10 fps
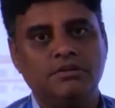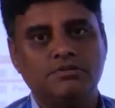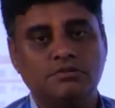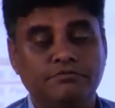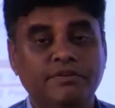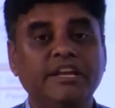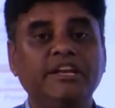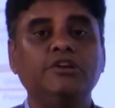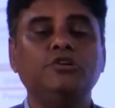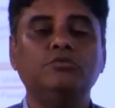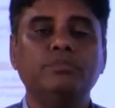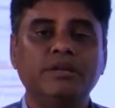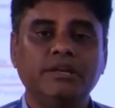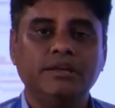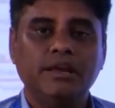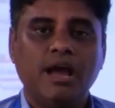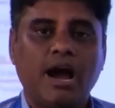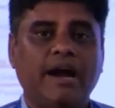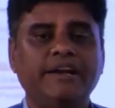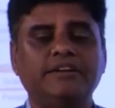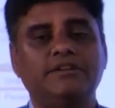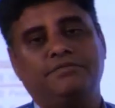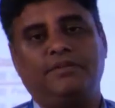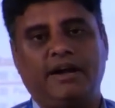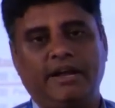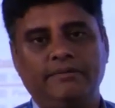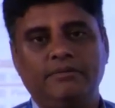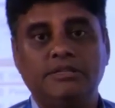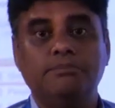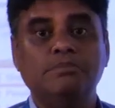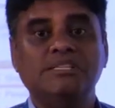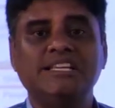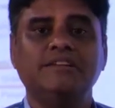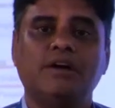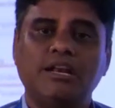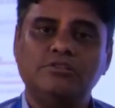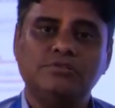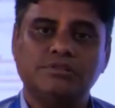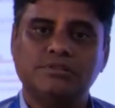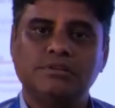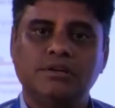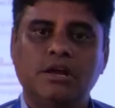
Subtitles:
So we need to identify the missing values,